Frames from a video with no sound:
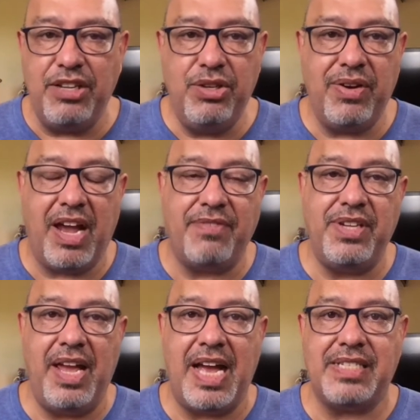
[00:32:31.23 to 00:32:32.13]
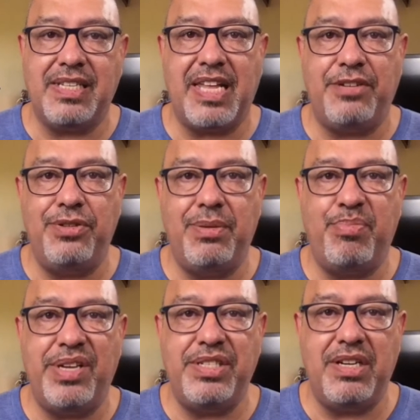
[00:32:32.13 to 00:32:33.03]
You'd have to ask that to the
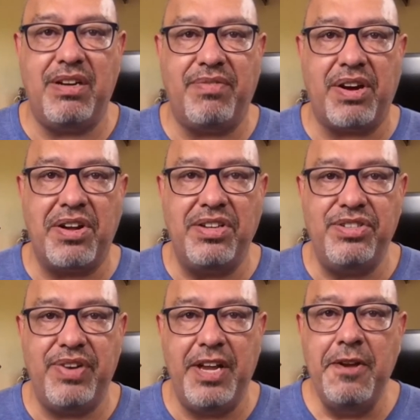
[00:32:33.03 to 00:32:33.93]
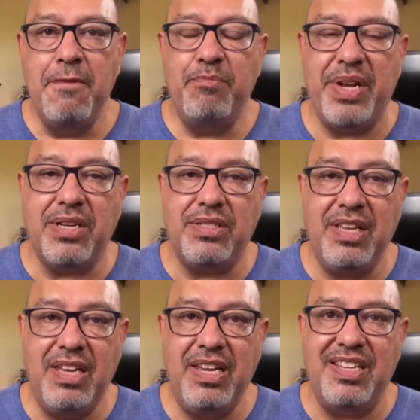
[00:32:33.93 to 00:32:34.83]
president of our country, because
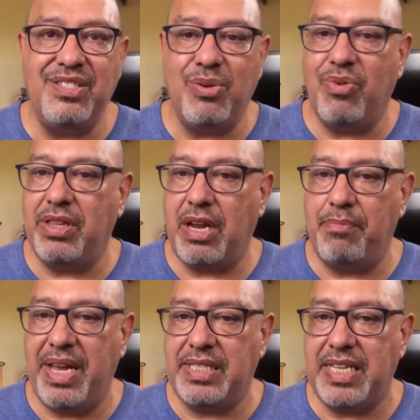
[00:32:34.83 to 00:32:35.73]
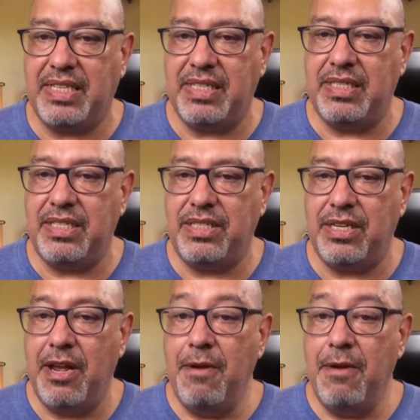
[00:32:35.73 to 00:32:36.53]
he is the one that makes that decision.